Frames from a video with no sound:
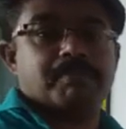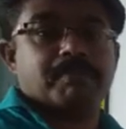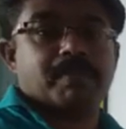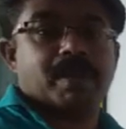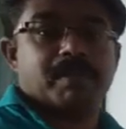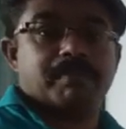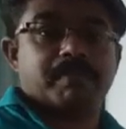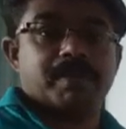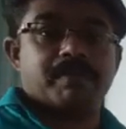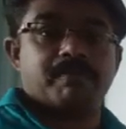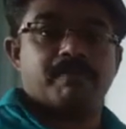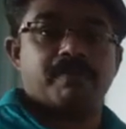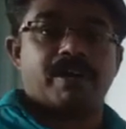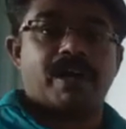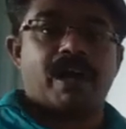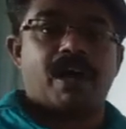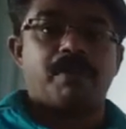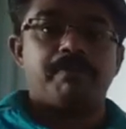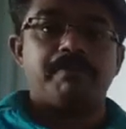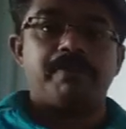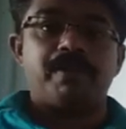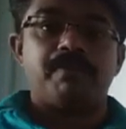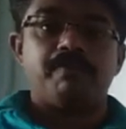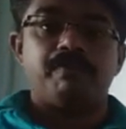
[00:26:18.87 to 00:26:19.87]
maybe we
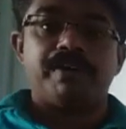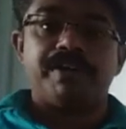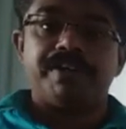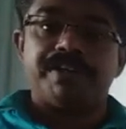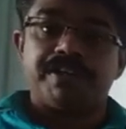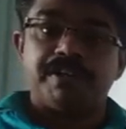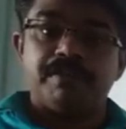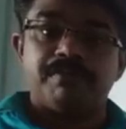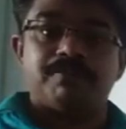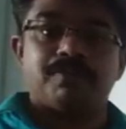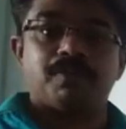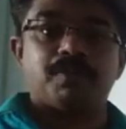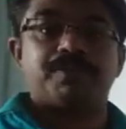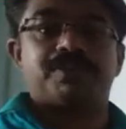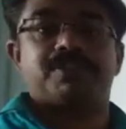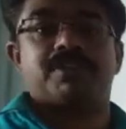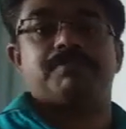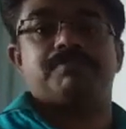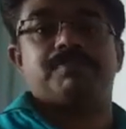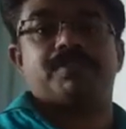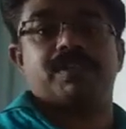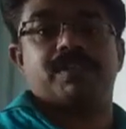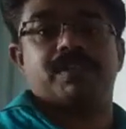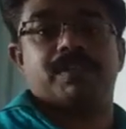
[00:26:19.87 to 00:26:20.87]
have been waiting for
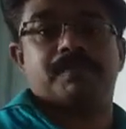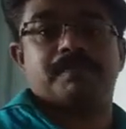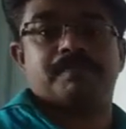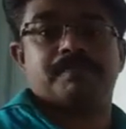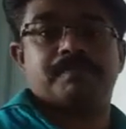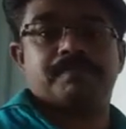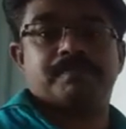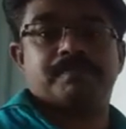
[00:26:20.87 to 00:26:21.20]
something.